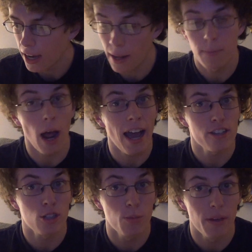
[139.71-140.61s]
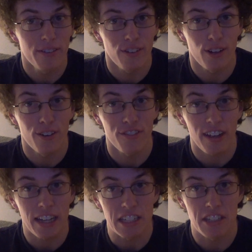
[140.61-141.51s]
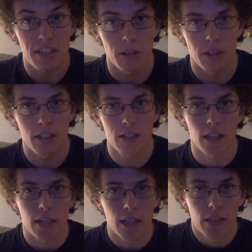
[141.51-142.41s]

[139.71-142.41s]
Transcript: And eyes too big for her face. So there's like.